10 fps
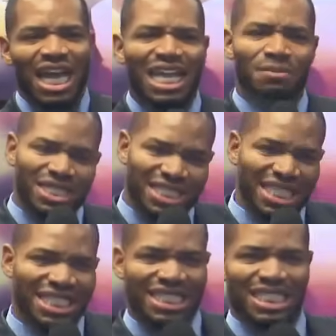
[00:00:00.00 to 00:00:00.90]
I am
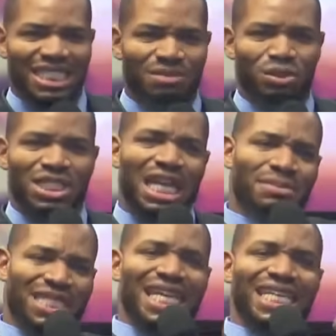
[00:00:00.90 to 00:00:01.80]
sitting, but
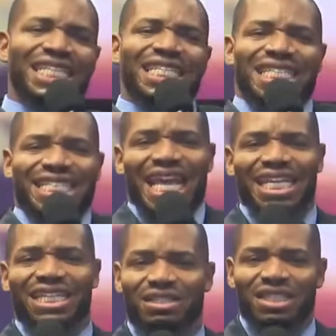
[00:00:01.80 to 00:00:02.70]
I'm standing
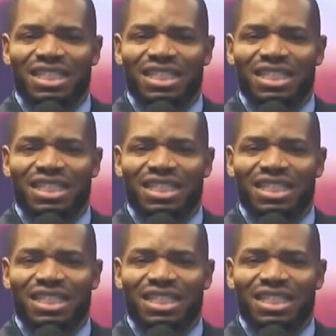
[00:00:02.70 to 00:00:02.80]
inside.